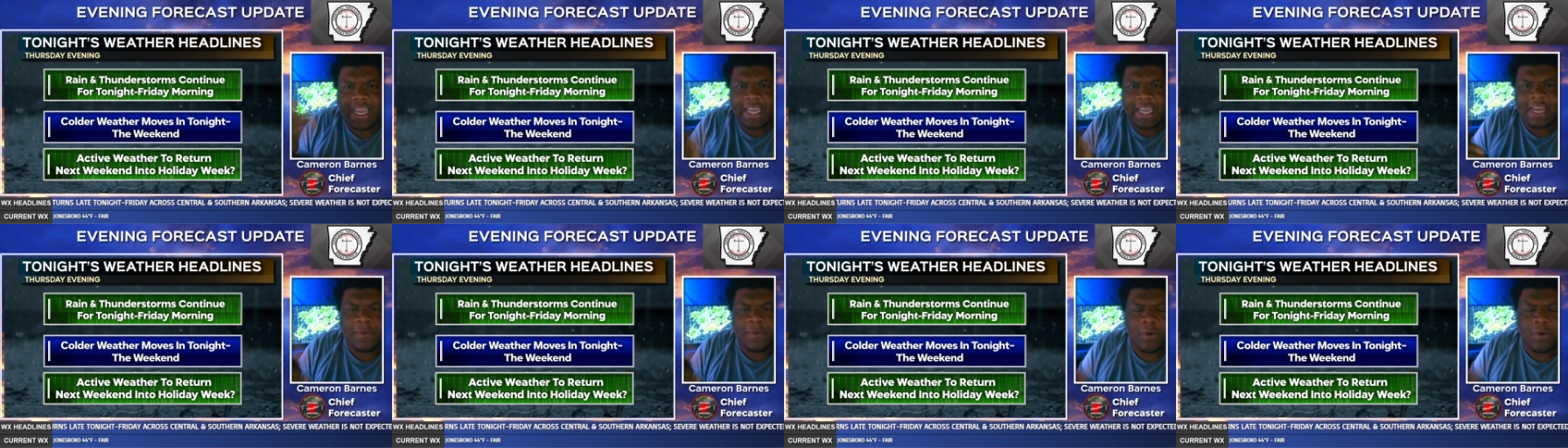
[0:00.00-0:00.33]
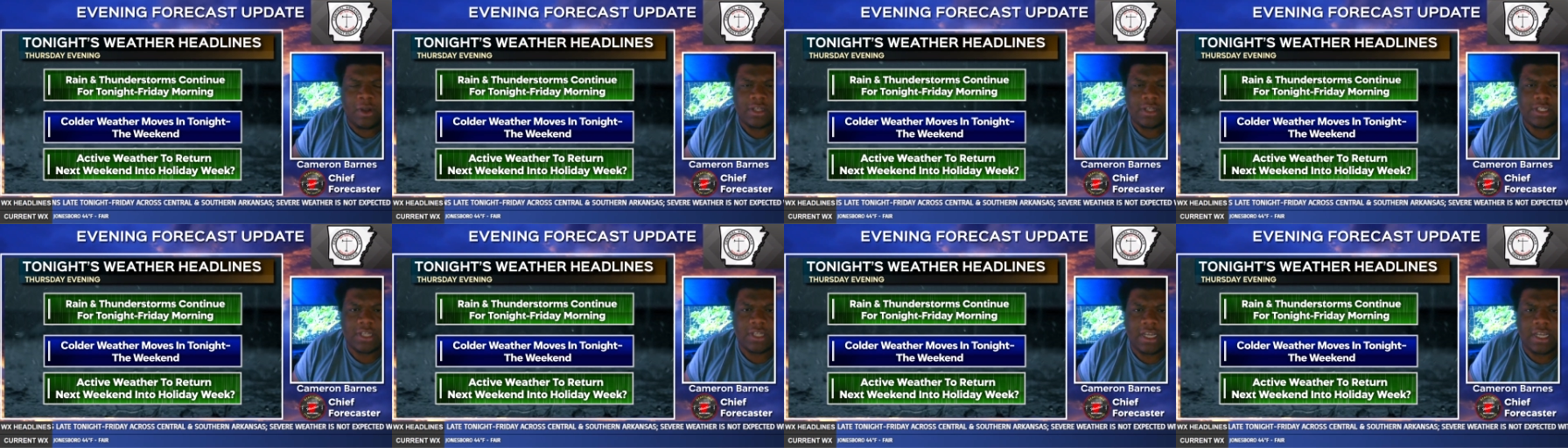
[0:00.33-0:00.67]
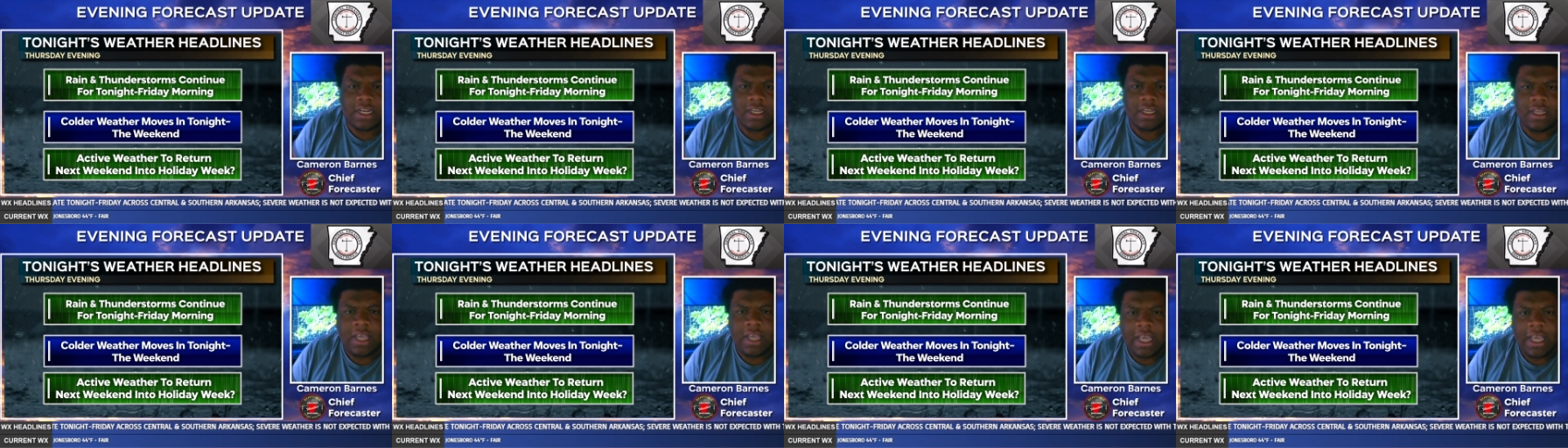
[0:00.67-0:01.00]
And then we're also
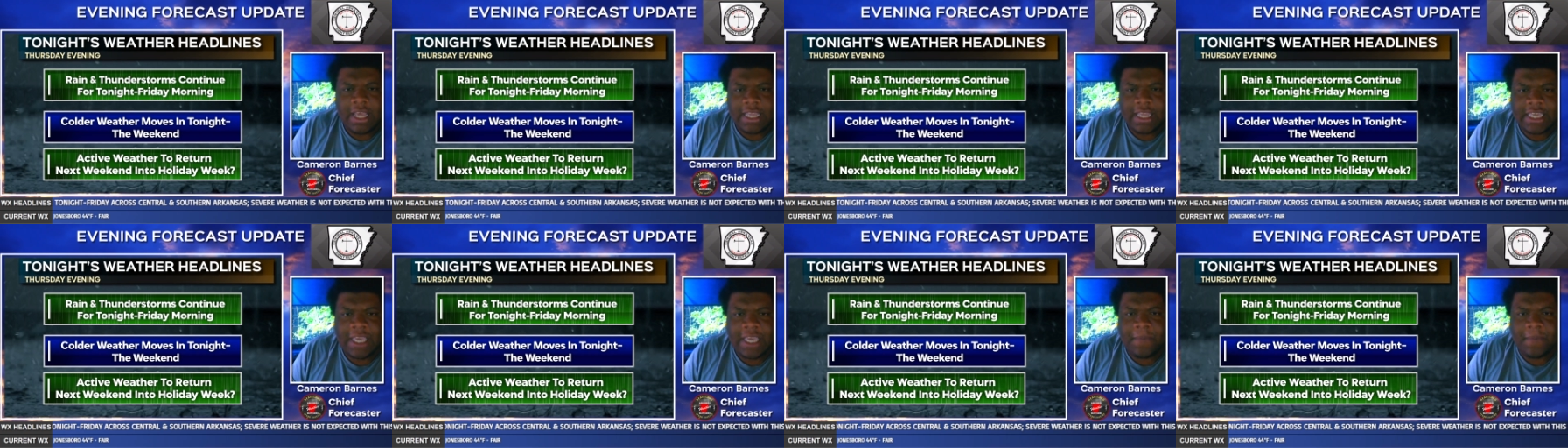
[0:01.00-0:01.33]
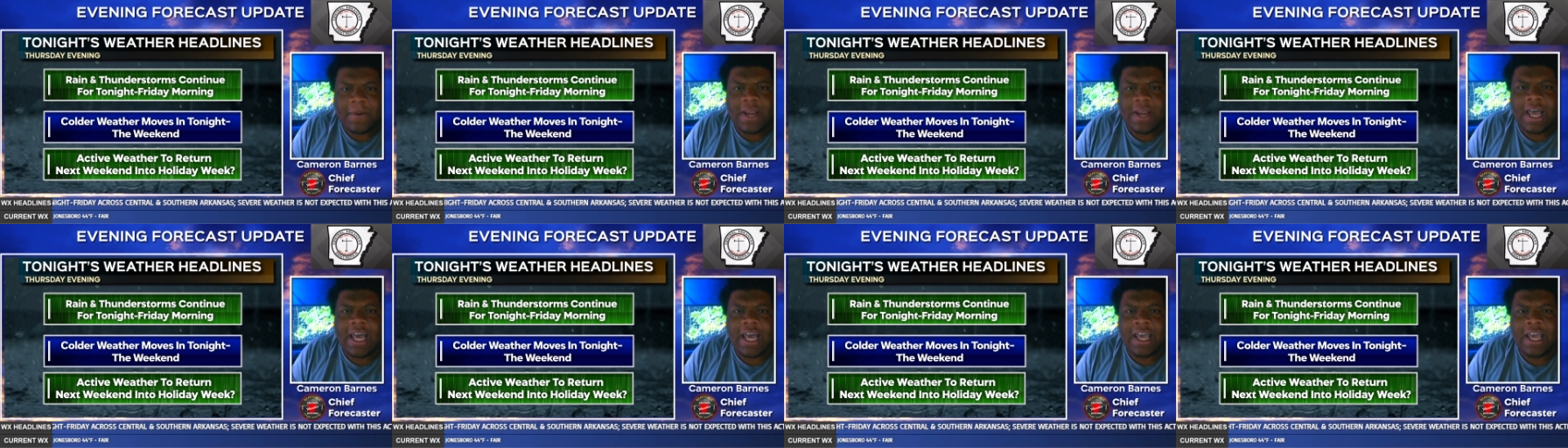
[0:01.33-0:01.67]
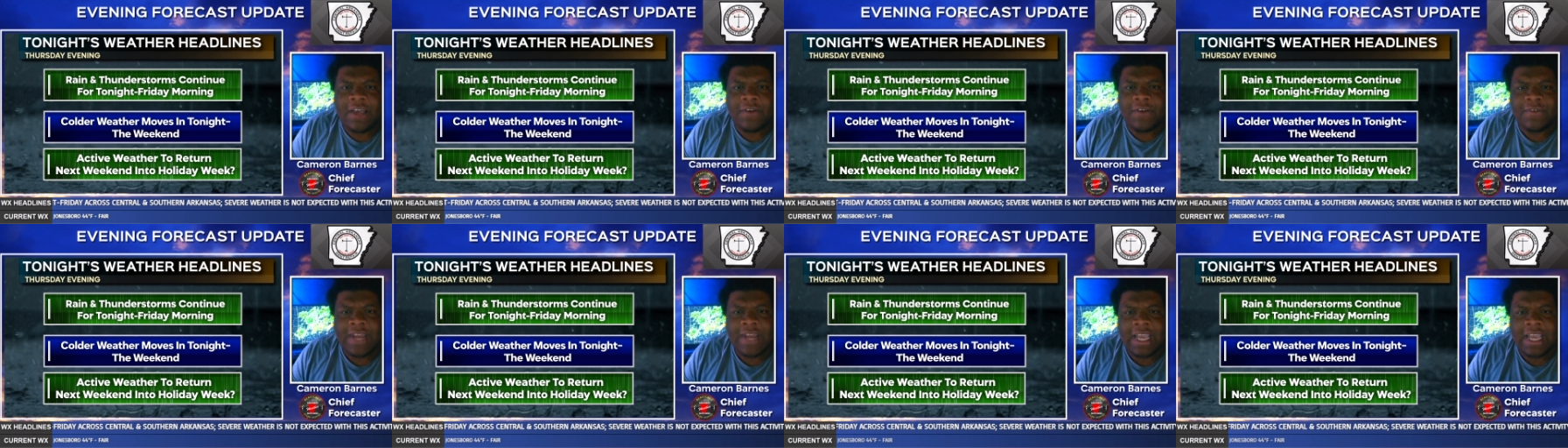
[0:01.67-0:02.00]
going to keep an eye
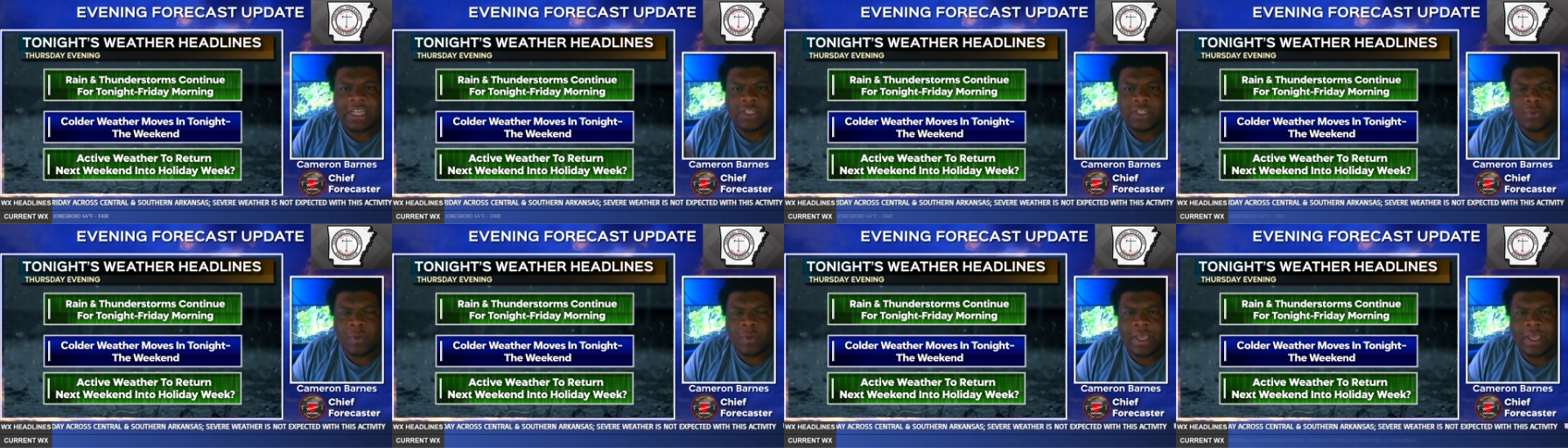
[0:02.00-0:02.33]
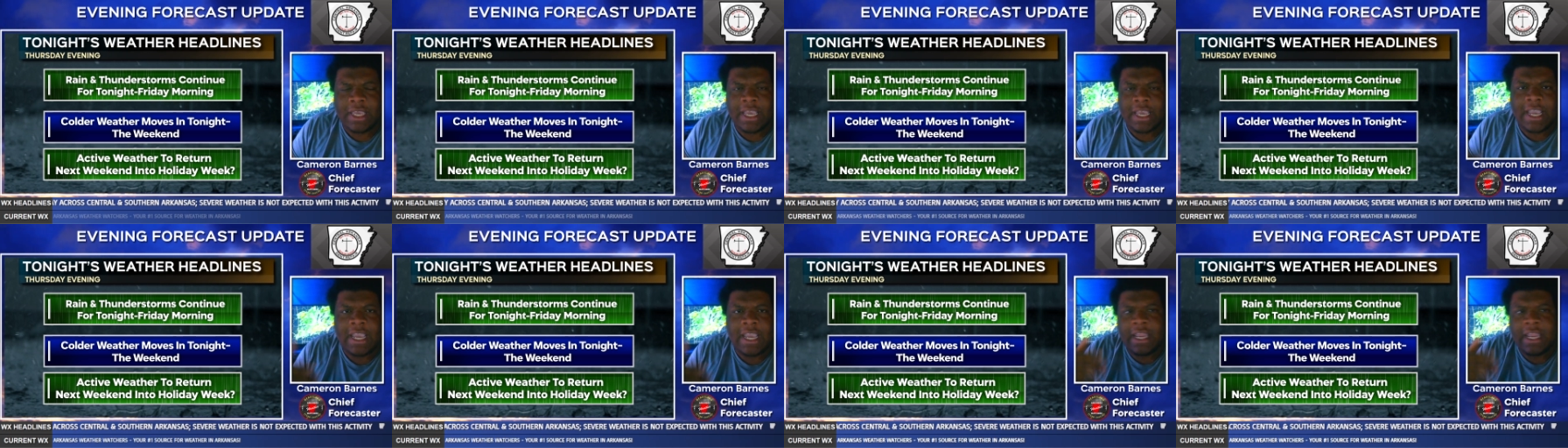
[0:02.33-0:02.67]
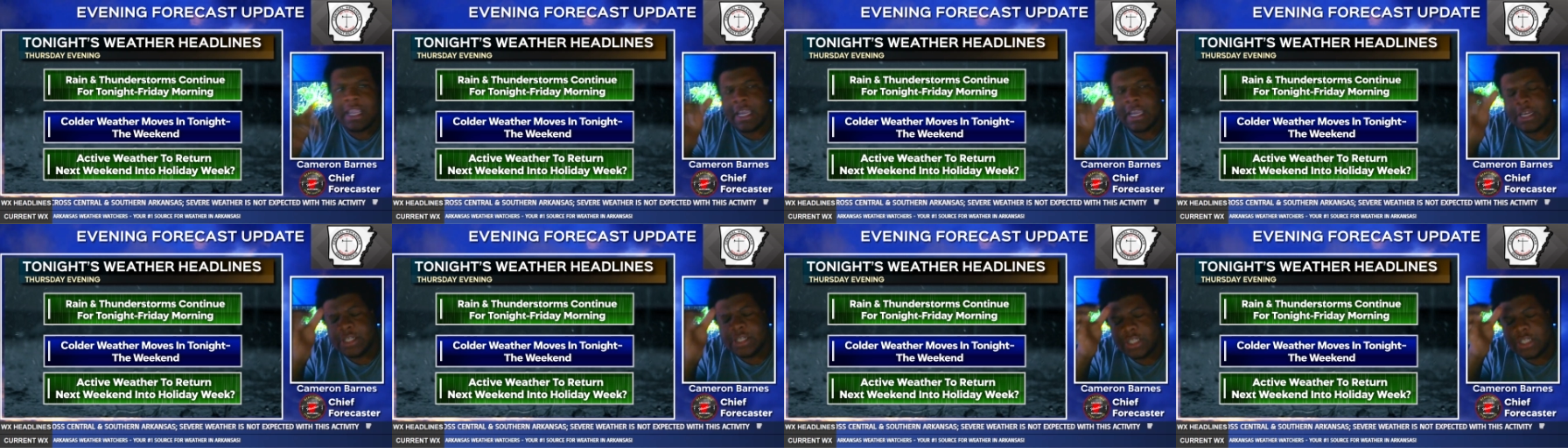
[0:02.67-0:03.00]
on next weekend
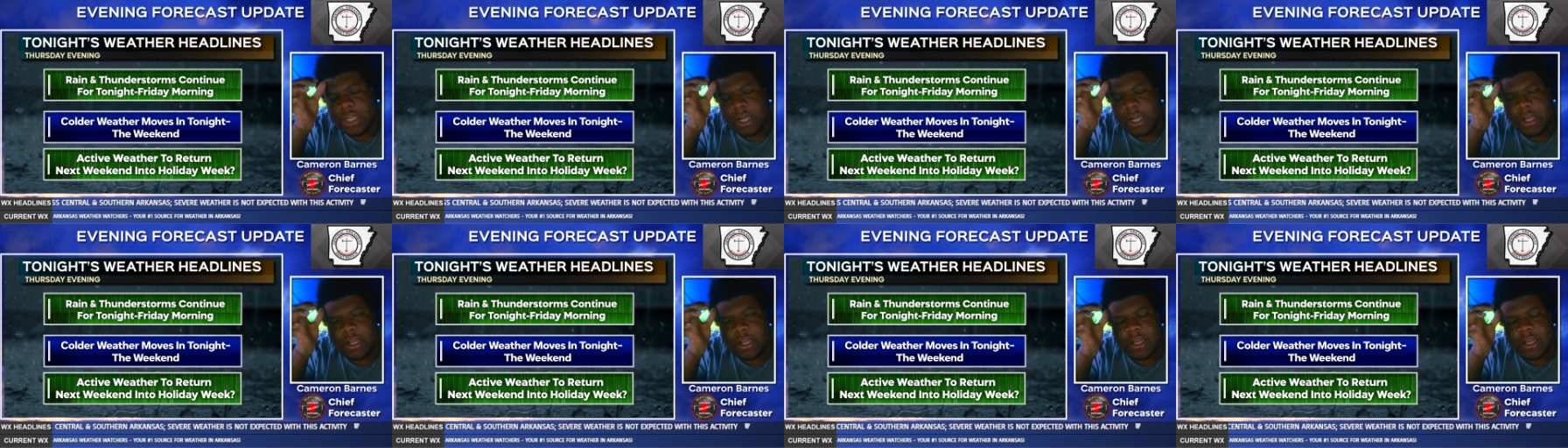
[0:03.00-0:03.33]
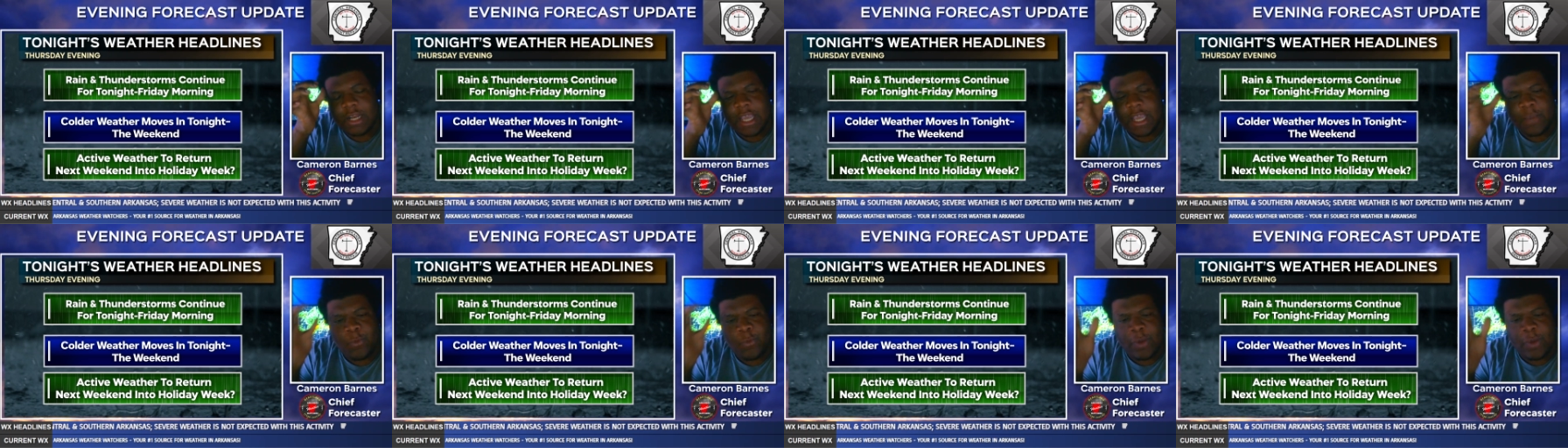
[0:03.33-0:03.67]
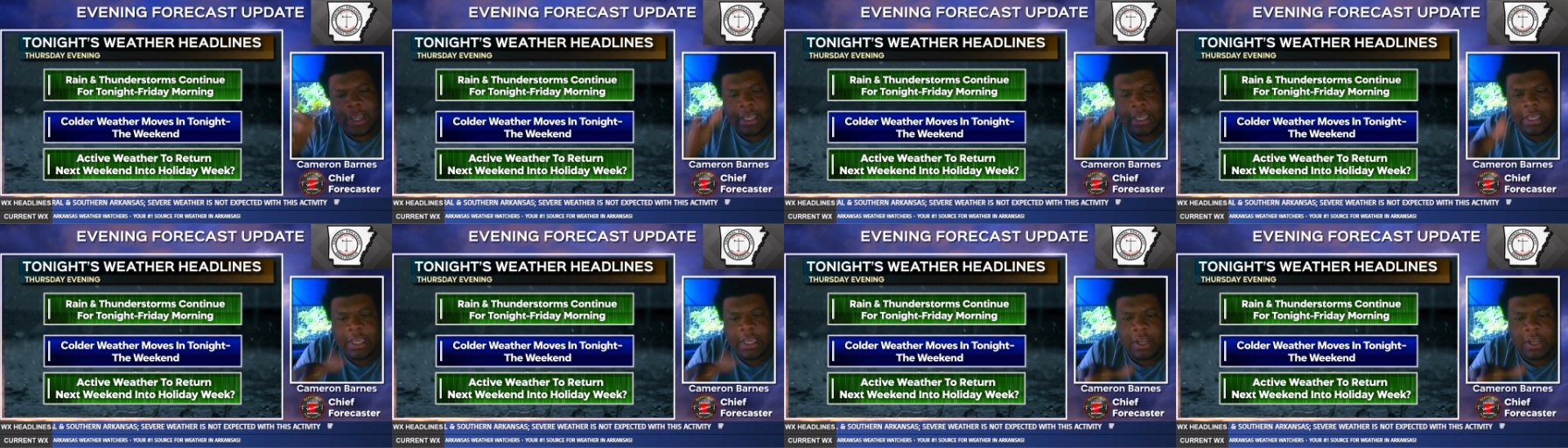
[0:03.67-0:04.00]
and into the holiday
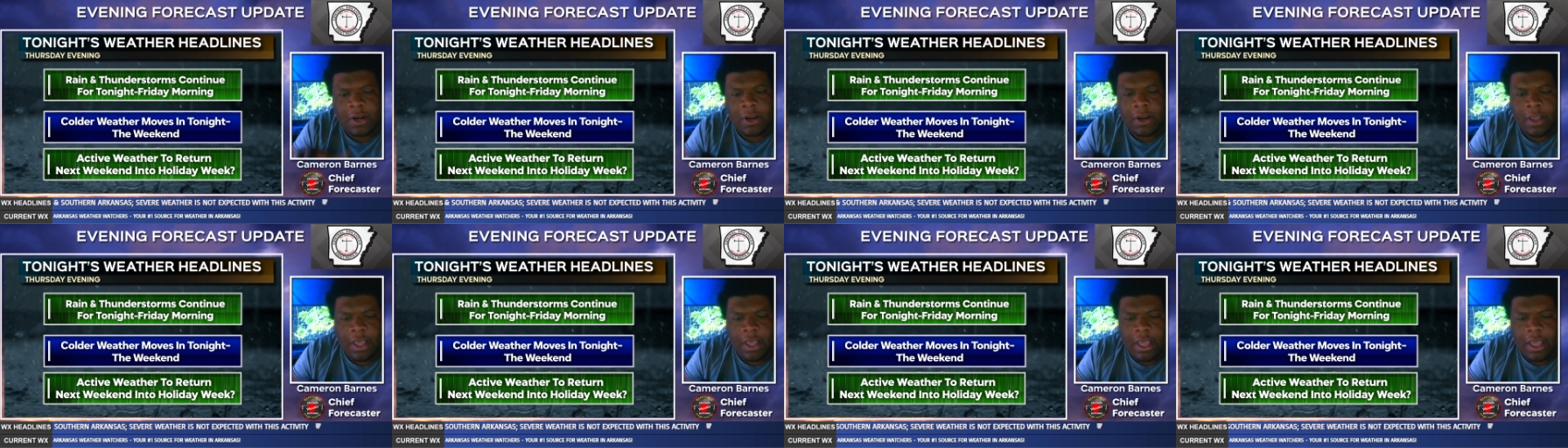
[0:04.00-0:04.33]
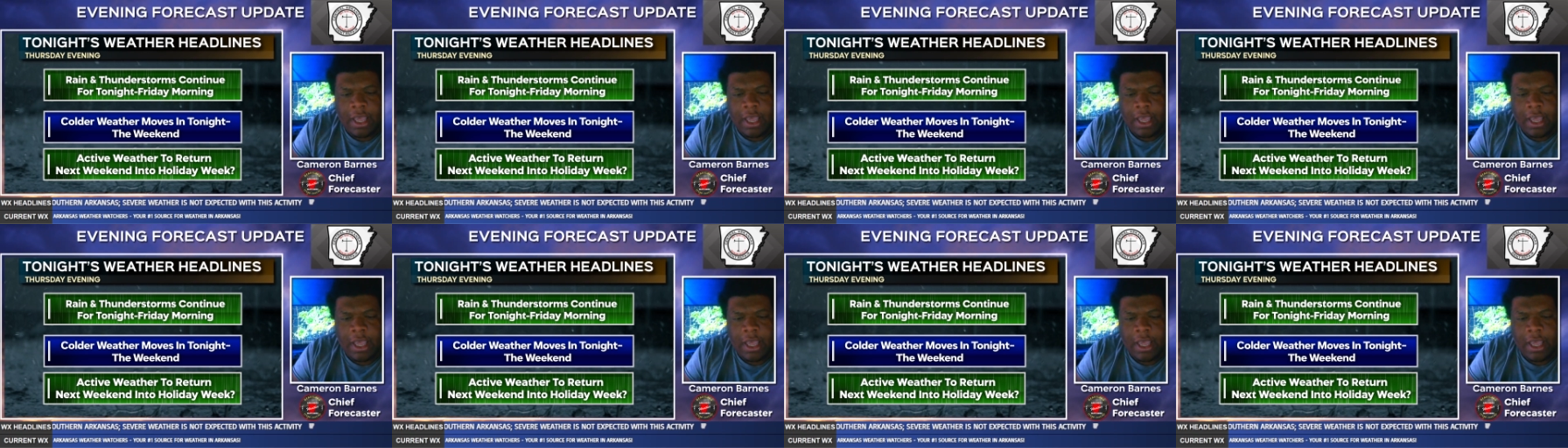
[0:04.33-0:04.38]
week here.